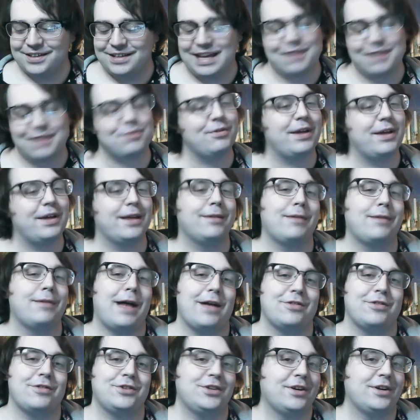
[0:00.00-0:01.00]
so like
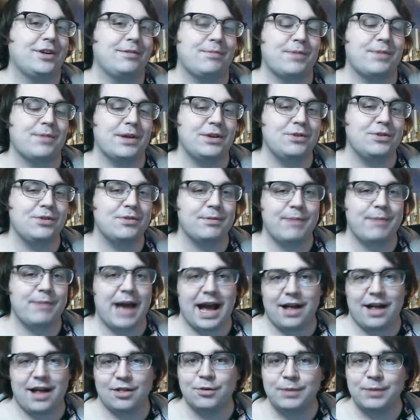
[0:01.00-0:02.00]
last year, I'm just gonna do some
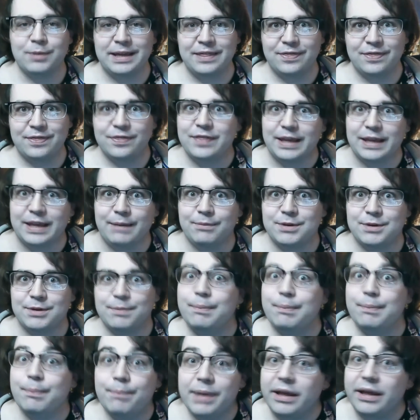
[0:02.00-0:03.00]
Halloween themed
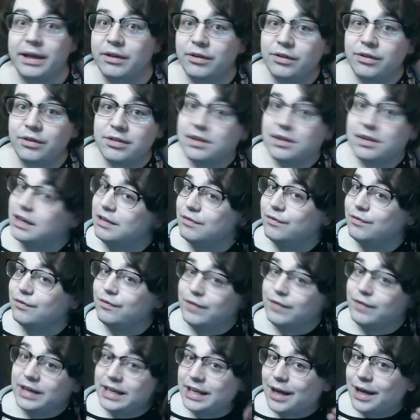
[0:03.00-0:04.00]
builds and
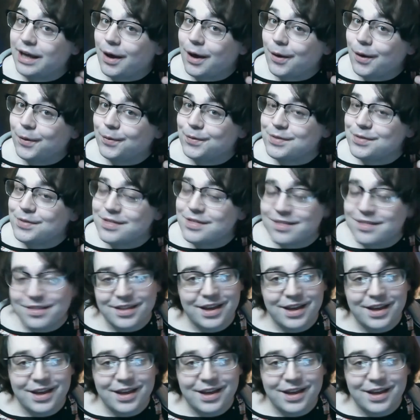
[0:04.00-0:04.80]
videos.